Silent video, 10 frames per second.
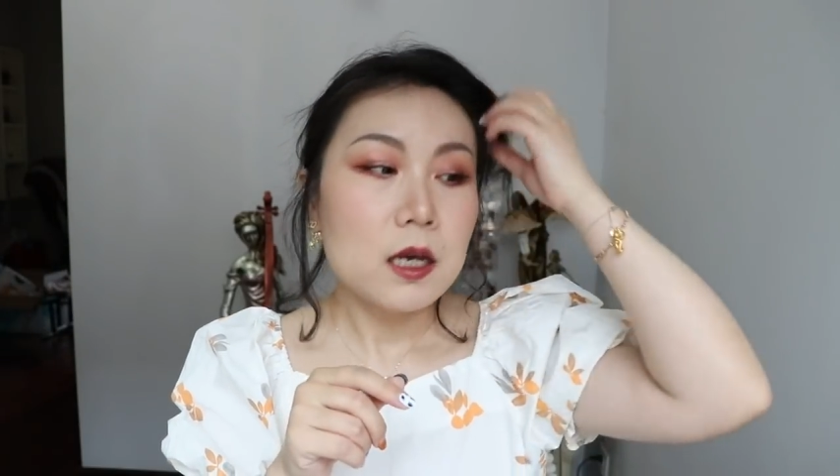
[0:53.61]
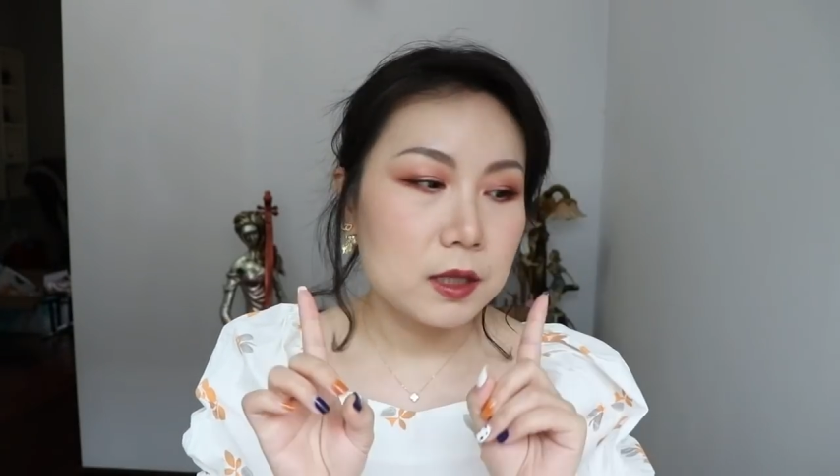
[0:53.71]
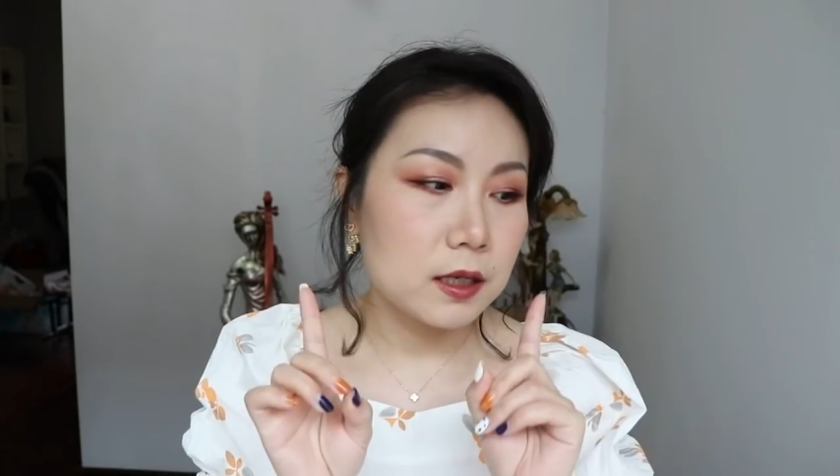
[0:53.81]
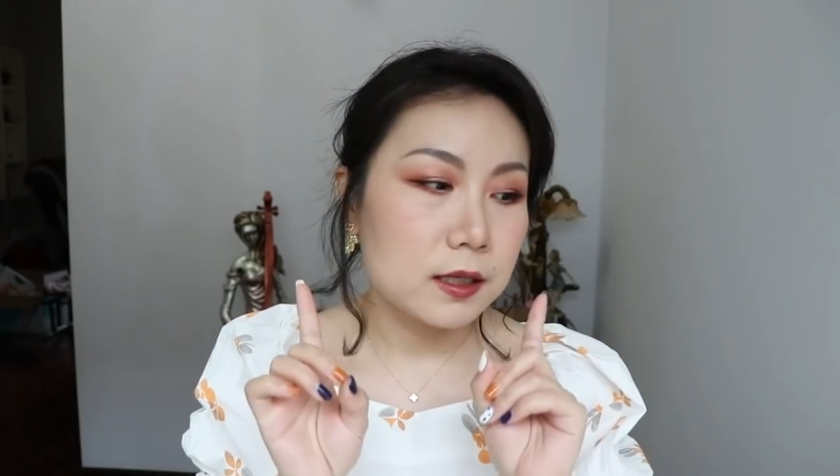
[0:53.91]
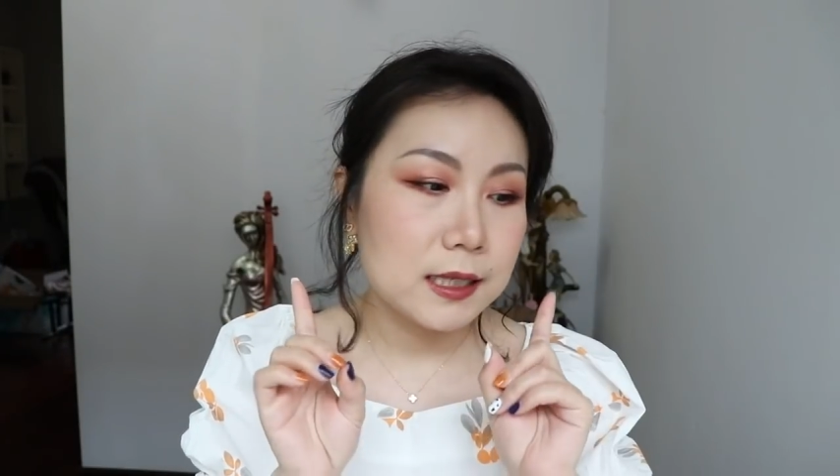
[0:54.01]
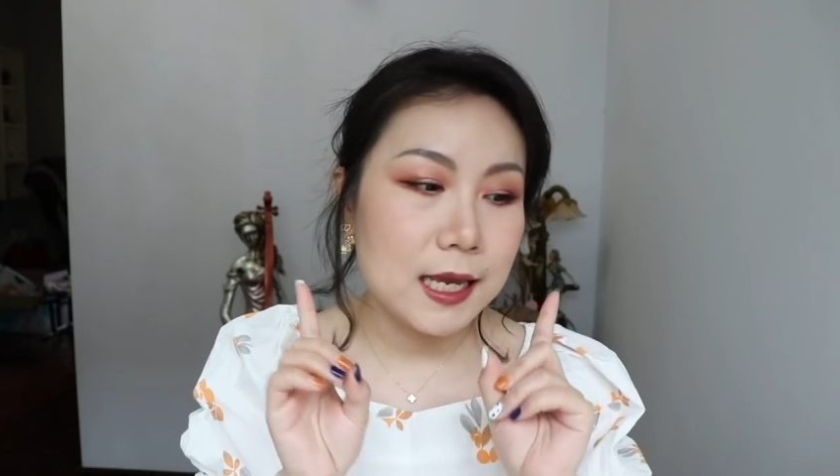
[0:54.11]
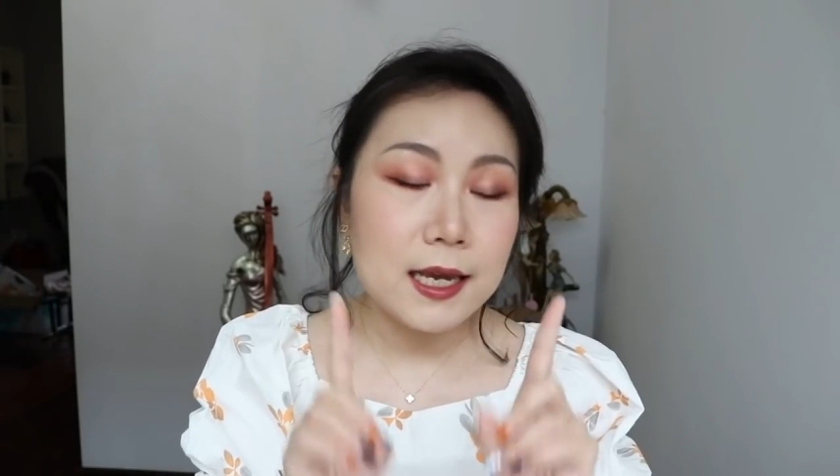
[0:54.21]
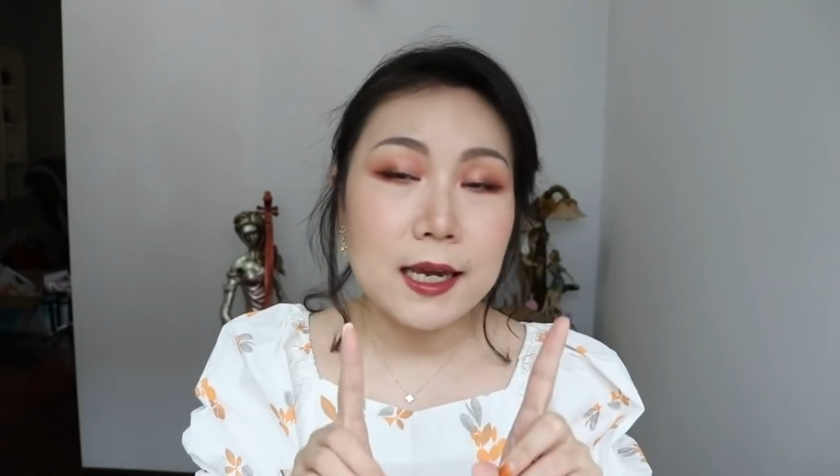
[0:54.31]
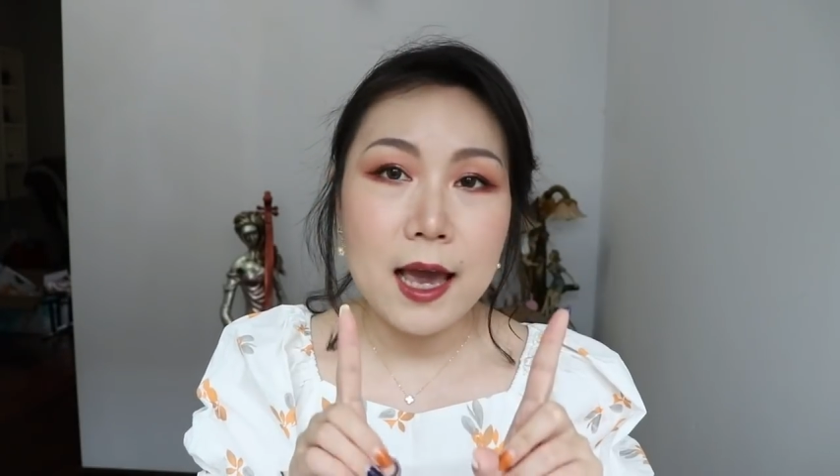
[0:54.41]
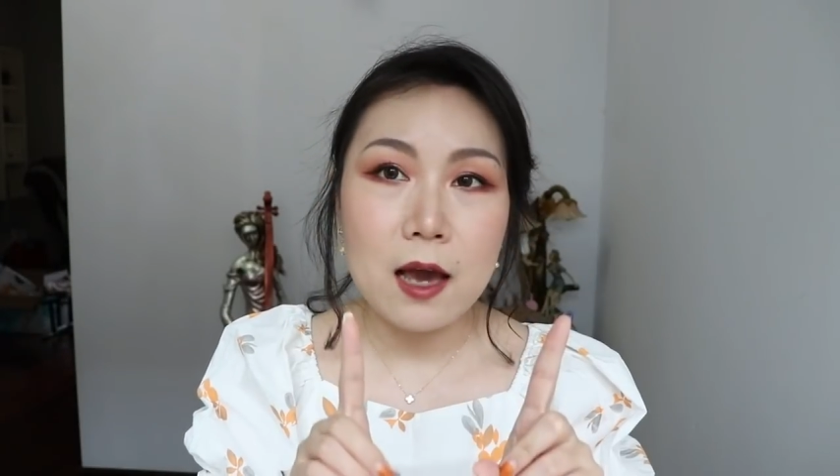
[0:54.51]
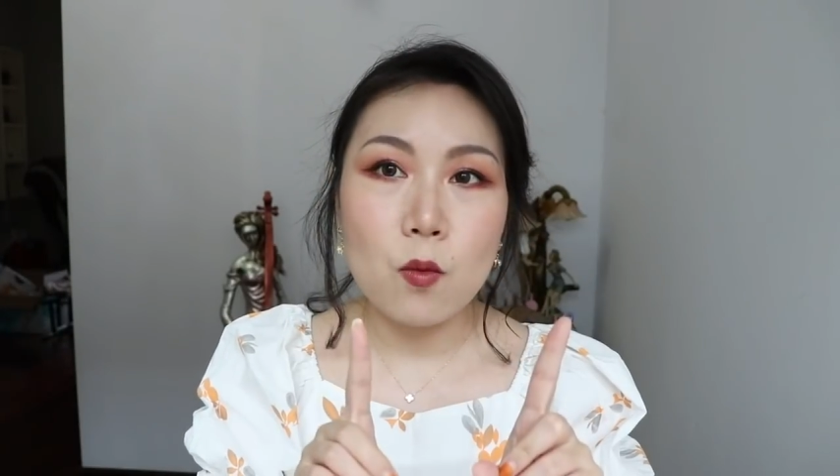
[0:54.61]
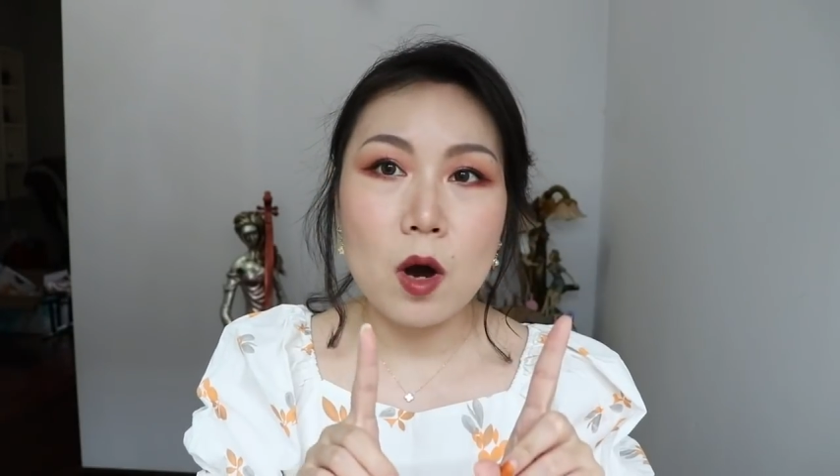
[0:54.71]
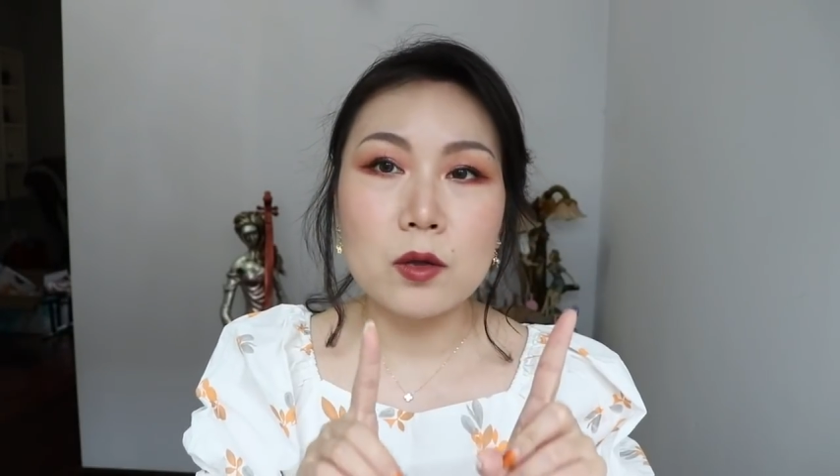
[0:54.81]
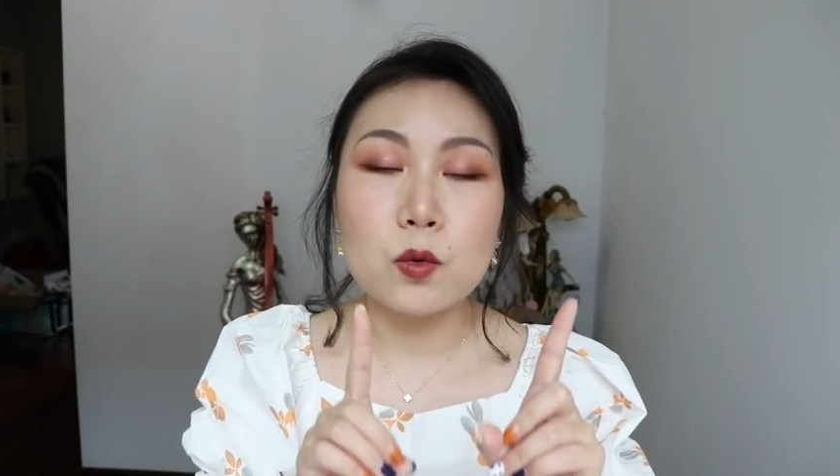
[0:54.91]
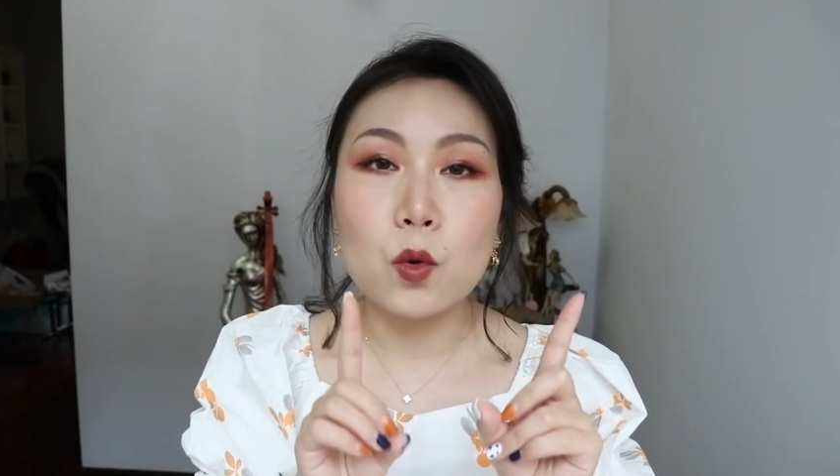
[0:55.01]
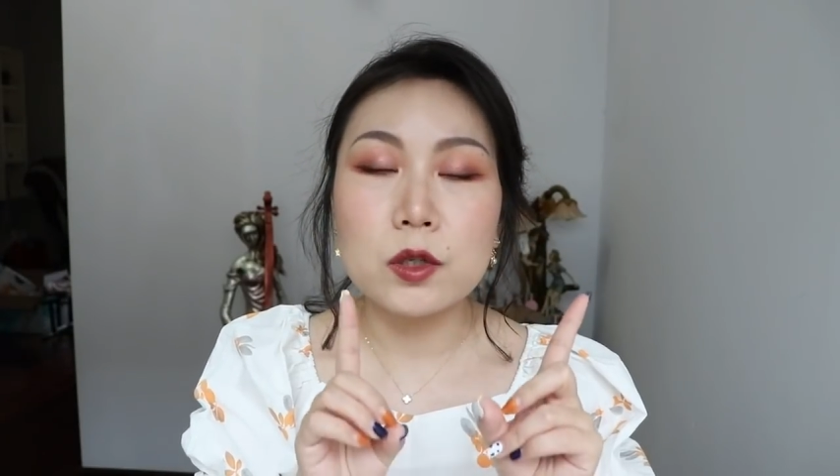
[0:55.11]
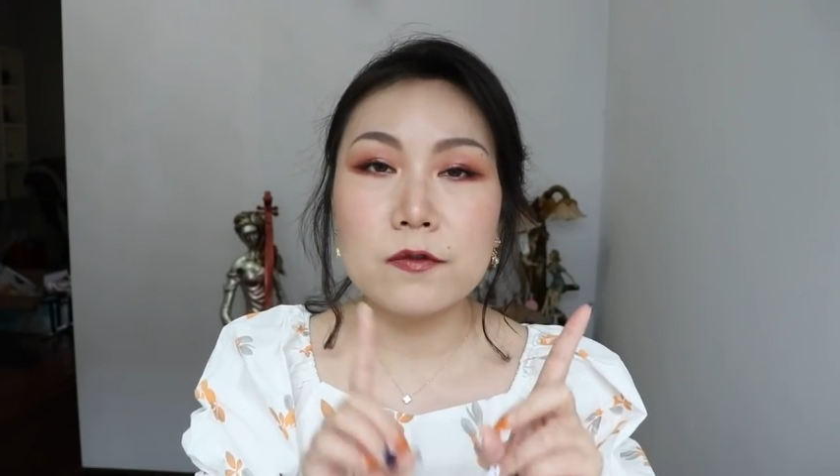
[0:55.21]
The skincare one was